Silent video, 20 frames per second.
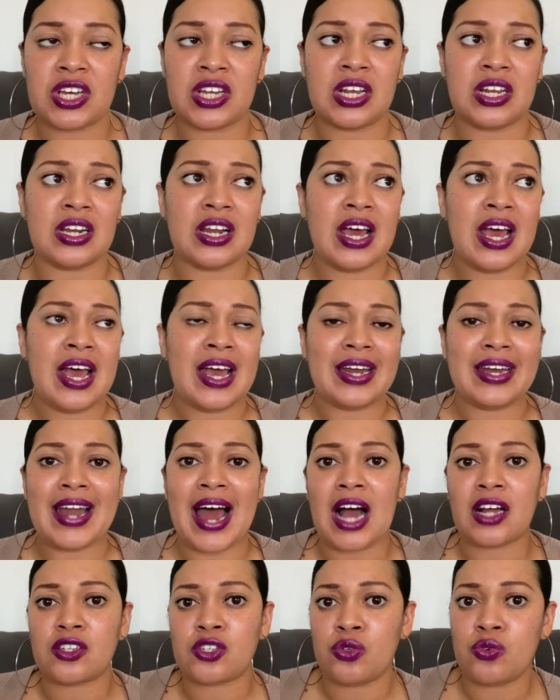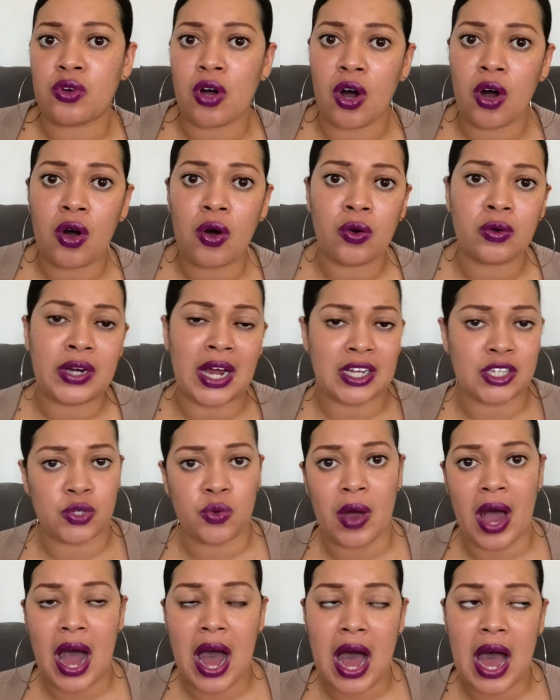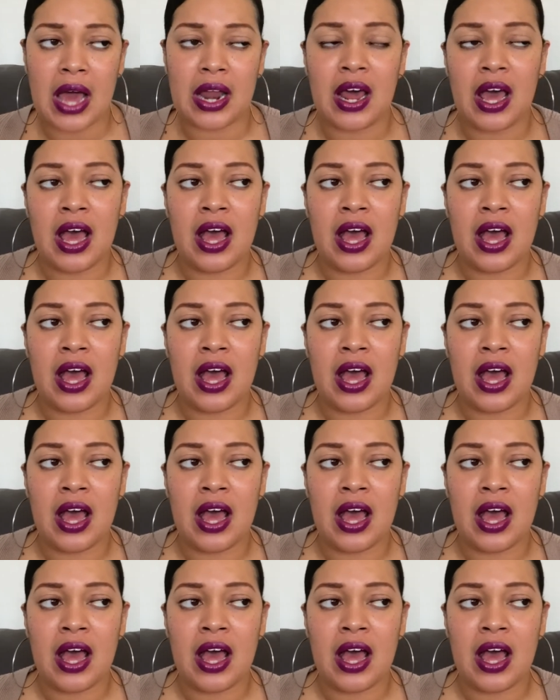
and not too cold, not too hot,